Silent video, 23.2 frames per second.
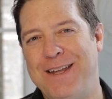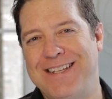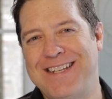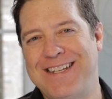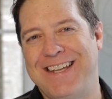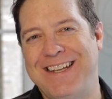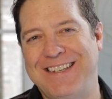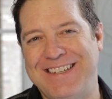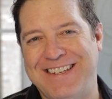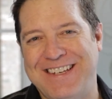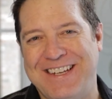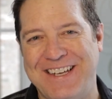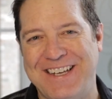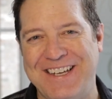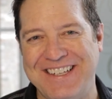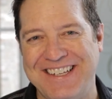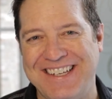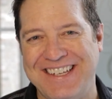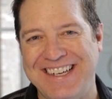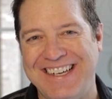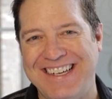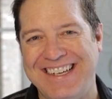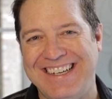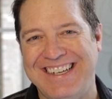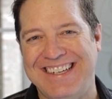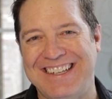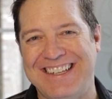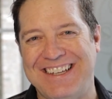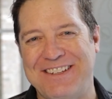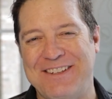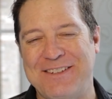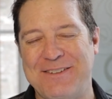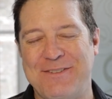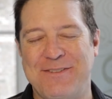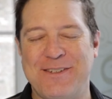isn't,
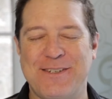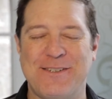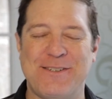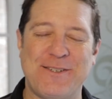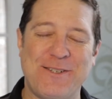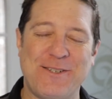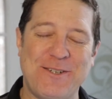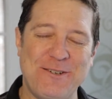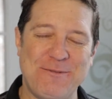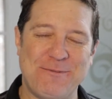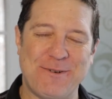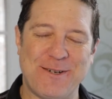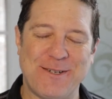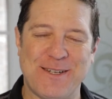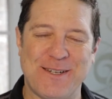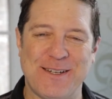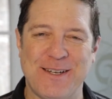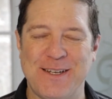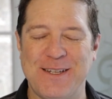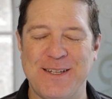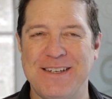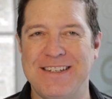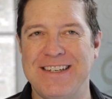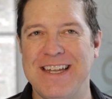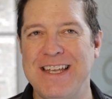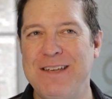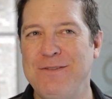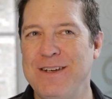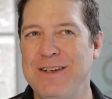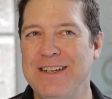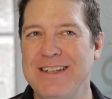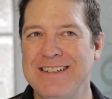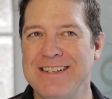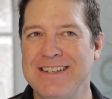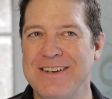this is humorous. Uh,
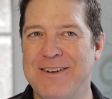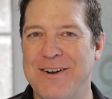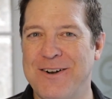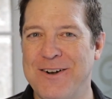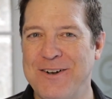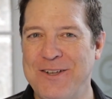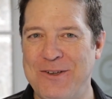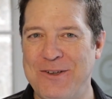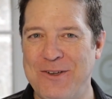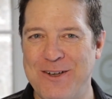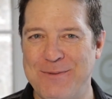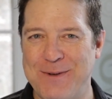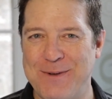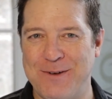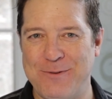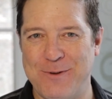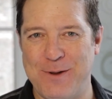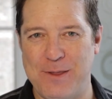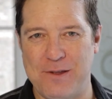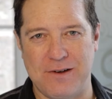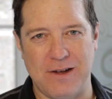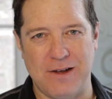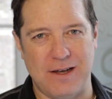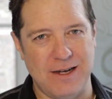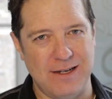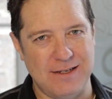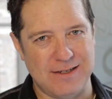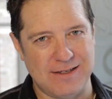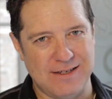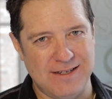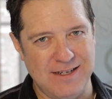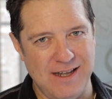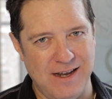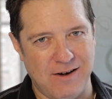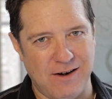David isn't arguing about whether or not he's a
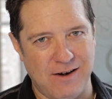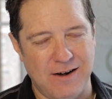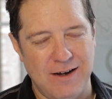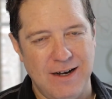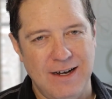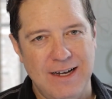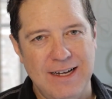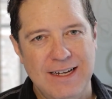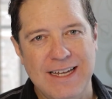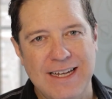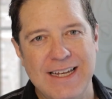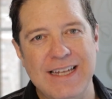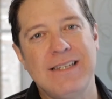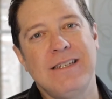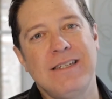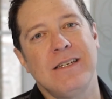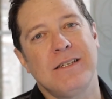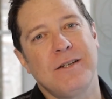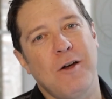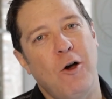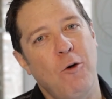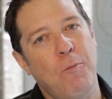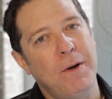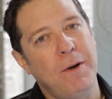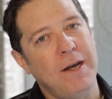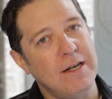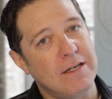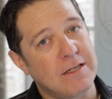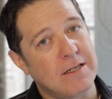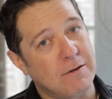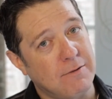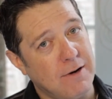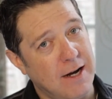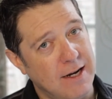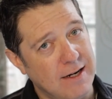sinner. He's just hoping
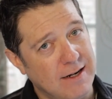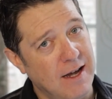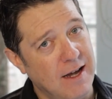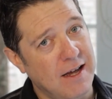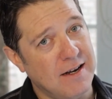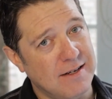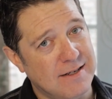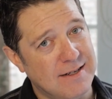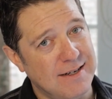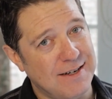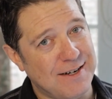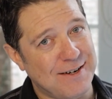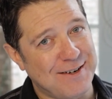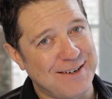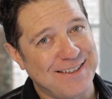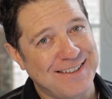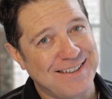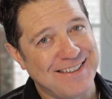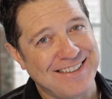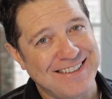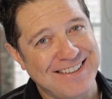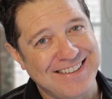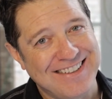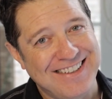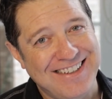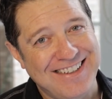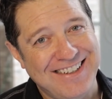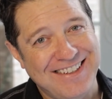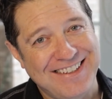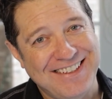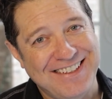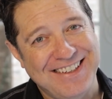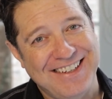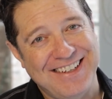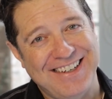he's the right kind of sinner.
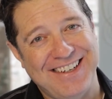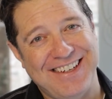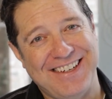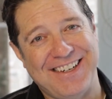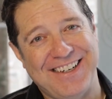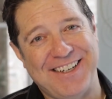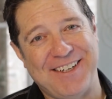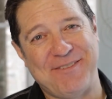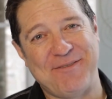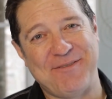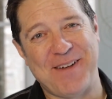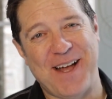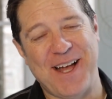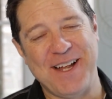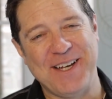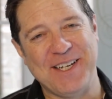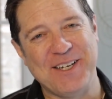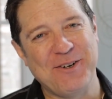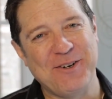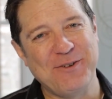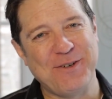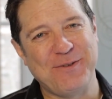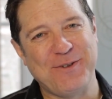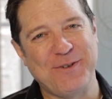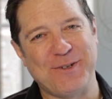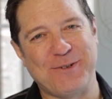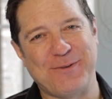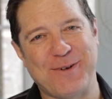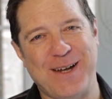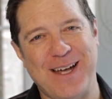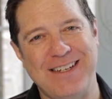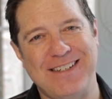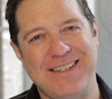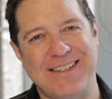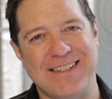Uh, I know if you're
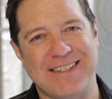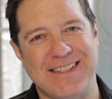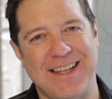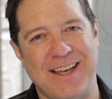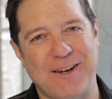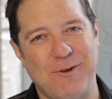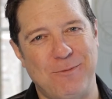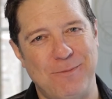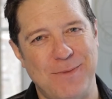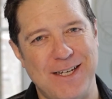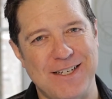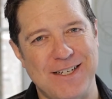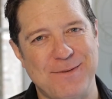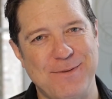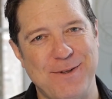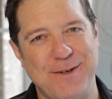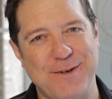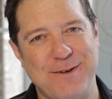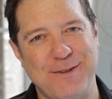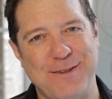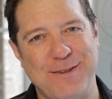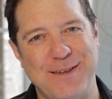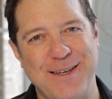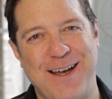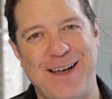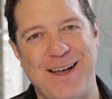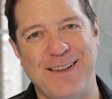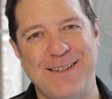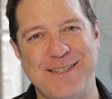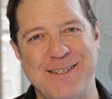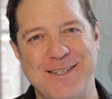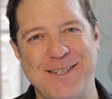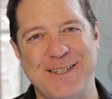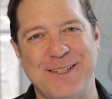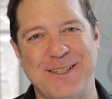righteous, that'll mess with your
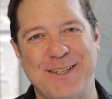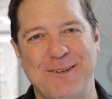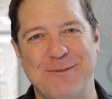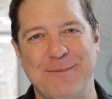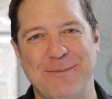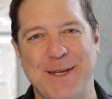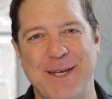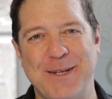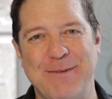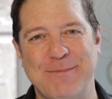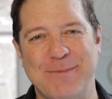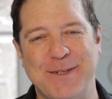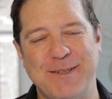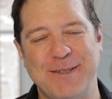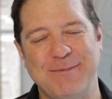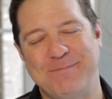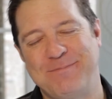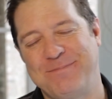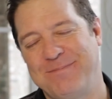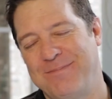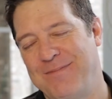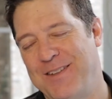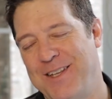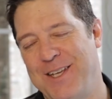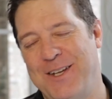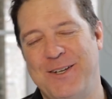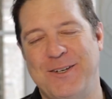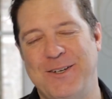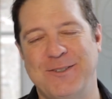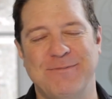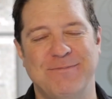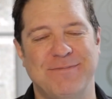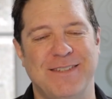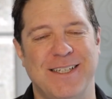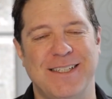theology a little bit, but you
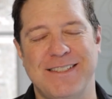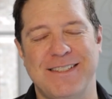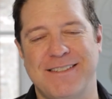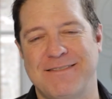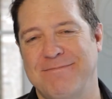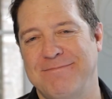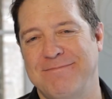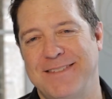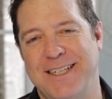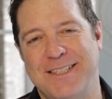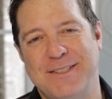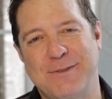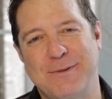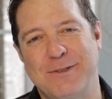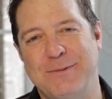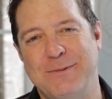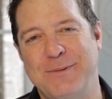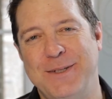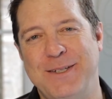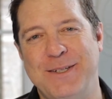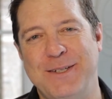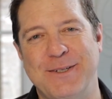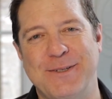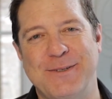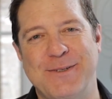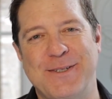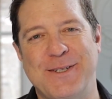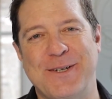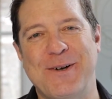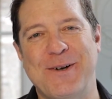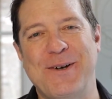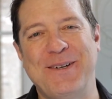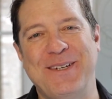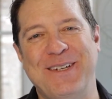know that's that's what we do so